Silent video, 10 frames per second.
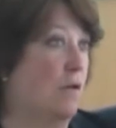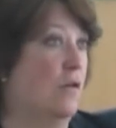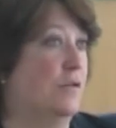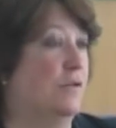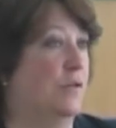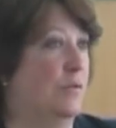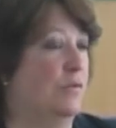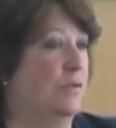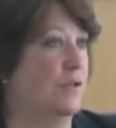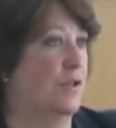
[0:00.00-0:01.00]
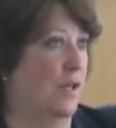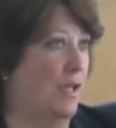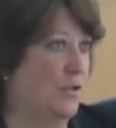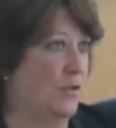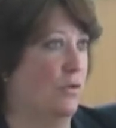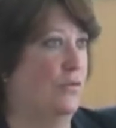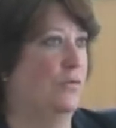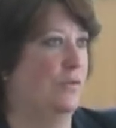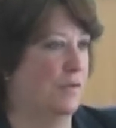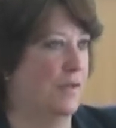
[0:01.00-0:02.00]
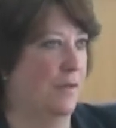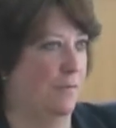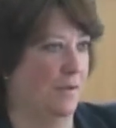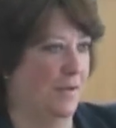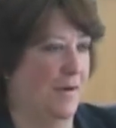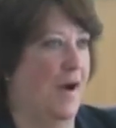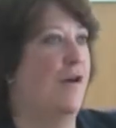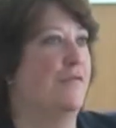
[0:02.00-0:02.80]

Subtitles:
gone to the Bundesgerichtshof to say, well, you know,